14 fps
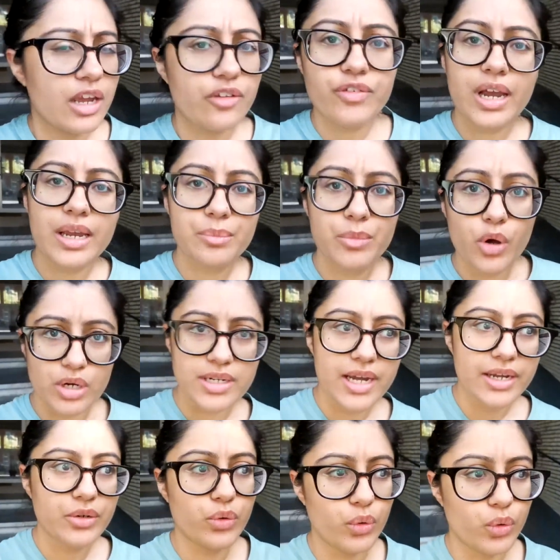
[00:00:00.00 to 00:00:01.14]
if I am not
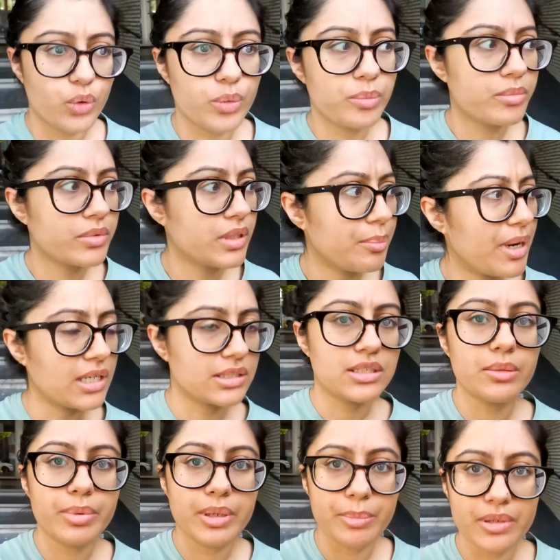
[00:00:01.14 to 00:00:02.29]
at home, the
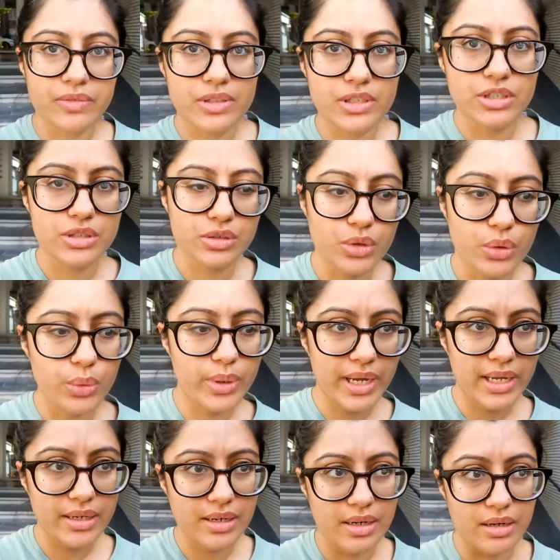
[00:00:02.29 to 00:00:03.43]
parcel people will just go
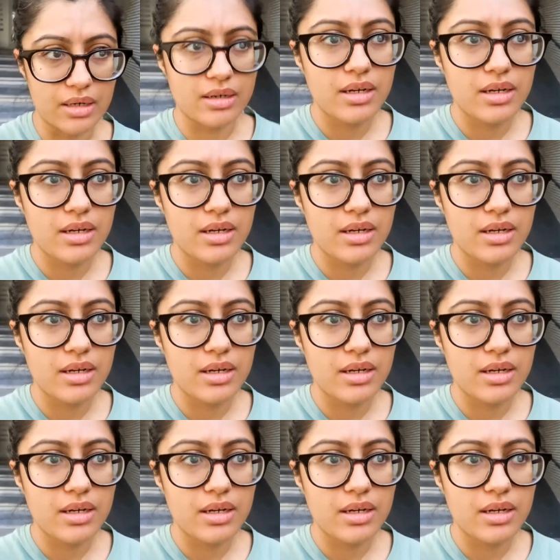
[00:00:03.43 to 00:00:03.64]
and